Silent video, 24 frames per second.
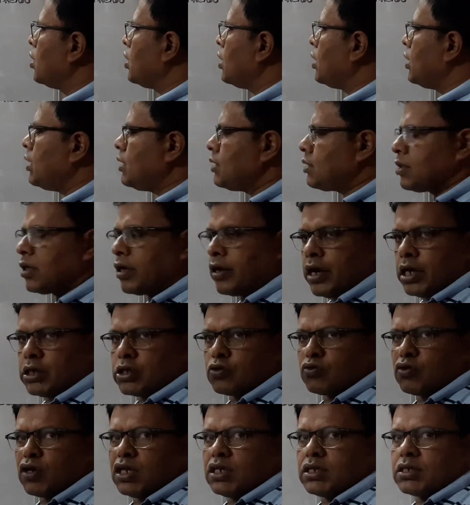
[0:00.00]
is
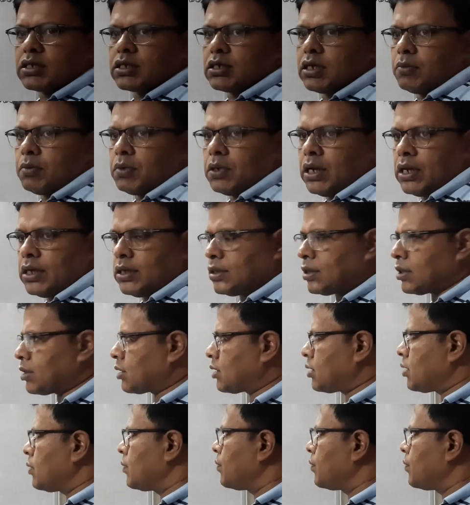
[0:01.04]
resonance stabilized.